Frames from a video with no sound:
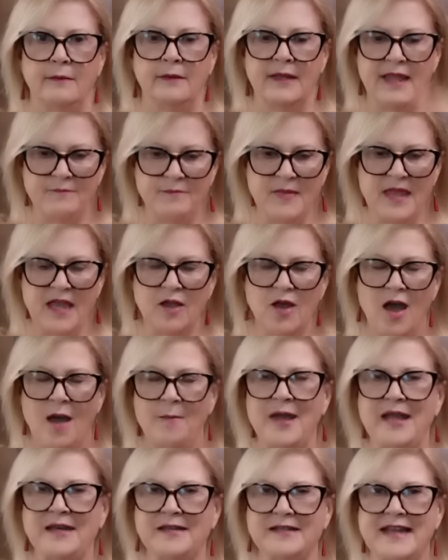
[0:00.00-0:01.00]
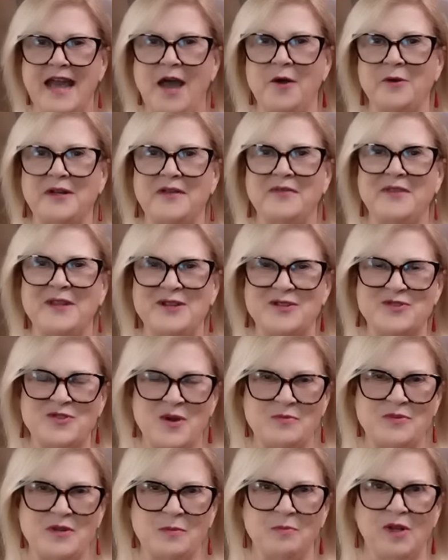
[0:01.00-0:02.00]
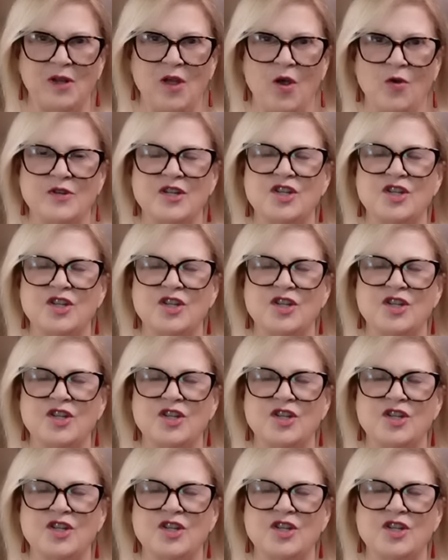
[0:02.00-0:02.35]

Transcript: Leave me a comment down in the description below.